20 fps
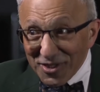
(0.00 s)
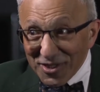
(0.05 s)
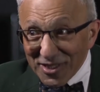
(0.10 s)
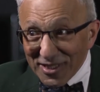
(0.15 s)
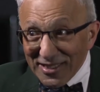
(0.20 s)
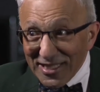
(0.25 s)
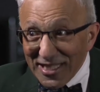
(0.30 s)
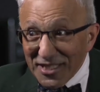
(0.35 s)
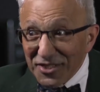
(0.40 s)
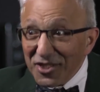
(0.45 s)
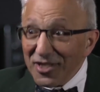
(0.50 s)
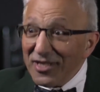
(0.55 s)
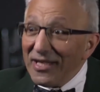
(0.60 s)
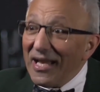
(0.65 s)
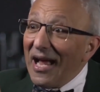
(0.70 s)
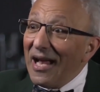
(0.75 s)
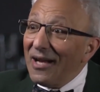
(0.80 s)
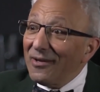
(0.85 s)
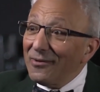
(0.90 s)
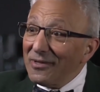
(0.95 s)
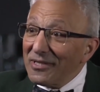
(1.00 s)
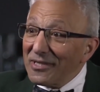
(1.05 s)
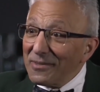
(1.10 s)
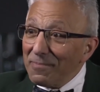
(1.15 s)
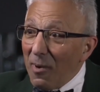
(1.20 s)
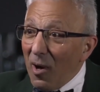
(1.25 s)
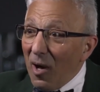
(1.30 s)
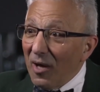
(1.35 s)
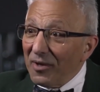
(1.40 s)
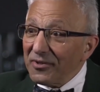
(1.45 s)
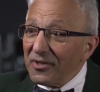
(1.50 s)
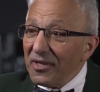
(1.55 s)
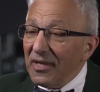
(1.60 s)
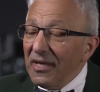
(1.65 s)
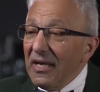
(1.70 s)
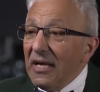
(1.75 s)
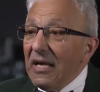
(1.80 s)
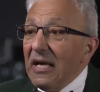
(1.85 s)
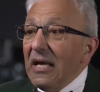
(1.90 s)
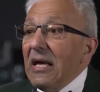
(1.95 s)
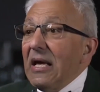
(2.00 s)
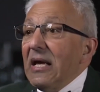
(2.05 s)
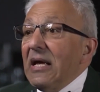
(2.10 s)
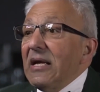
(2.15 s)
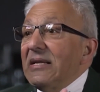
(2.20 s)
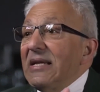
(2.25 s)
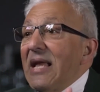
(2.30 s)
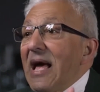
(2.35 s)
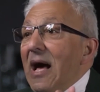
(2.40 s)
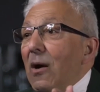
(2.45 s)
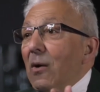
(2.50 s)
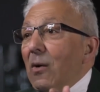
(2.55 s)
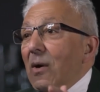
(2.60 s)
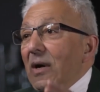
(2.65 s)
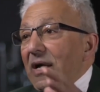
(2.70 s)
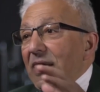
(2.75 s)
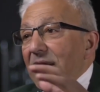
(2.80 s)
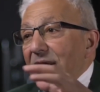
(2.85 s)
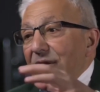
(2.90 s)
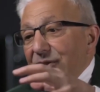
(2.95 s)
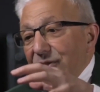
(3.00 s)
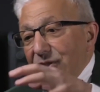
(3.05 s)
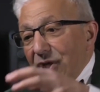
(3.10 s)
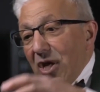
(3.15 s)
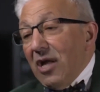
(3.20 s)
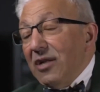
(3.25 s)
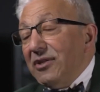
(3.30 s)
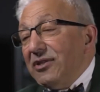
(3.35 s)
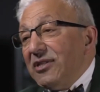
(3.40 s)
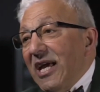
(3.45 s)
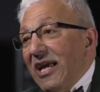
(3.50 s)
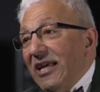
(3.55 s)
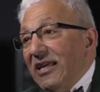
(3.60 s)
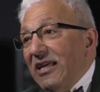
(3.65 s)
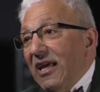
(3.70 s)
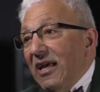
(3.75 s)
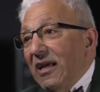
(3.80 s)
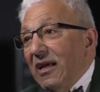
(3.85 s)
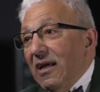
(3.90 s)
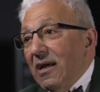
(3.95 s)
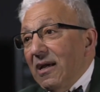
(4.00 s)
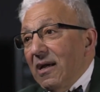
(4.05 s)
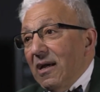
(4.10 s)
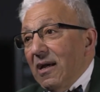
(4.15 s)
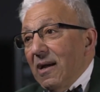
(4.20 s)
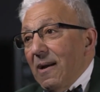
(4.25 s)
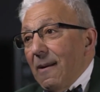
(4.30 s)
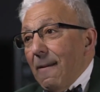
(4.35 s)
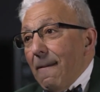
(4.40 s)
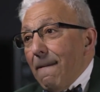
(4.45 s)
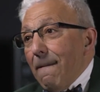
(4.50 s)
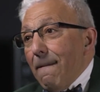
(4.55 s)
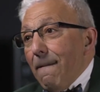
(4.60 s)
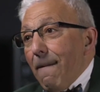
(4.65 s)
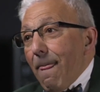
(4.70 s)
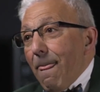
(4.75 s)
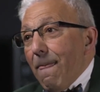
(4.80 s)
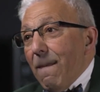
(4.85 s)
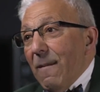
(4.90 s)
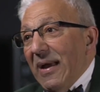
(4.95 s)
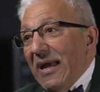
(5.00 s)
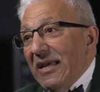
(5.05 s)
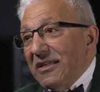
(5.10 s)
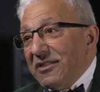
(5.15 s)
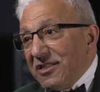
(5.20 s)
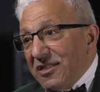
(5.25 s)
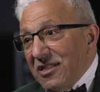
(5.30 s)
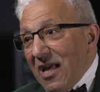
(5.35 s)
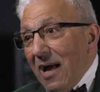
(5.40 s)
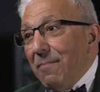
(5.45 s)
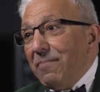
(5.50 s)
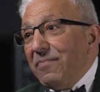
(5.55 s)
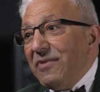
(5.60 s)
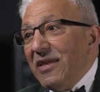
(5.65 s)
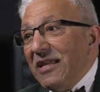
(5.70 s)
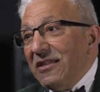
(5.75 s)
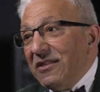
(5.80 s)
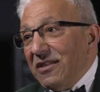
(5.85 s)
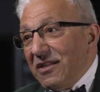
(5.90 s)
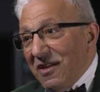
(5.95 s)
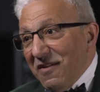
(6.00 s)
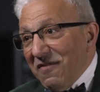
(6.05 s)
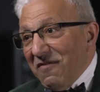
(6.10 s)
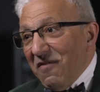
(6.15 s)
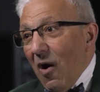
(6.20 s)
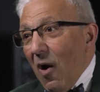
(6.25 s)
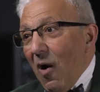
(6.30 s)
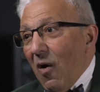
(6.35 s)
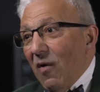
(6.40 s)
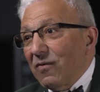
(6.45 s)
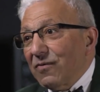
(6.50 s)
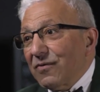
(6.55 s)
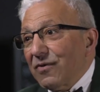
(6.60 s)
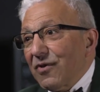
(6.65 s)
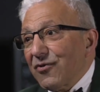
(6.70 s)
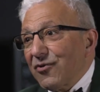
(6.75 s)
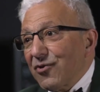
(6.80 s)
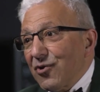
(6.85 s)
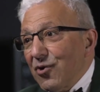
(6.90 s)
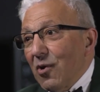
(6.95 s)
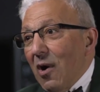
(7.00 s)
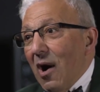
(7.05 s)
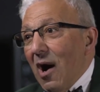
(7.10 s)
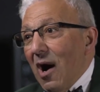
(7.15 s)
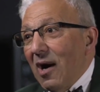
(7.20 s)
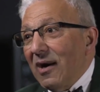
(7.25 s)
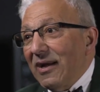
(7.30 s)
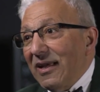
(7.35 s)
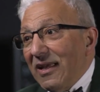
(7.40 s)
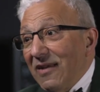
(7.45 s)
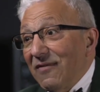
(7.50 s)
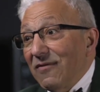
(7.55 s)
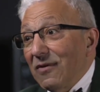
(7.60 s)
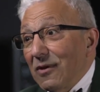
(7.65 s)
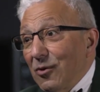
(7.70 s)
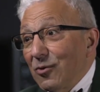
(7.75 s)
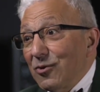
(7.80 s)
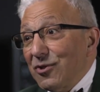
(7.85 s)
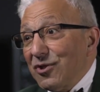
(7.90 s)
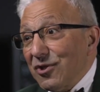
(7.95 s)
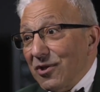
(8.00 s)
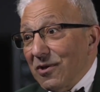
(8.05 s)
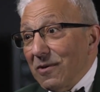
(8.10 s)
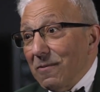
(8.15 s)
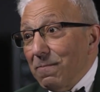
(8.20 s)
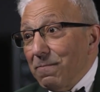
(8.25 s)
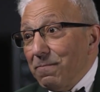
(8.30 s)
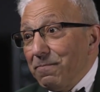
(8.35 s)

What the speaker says: to listen and respond. Now, turn-taking is something that evolved through our evolution.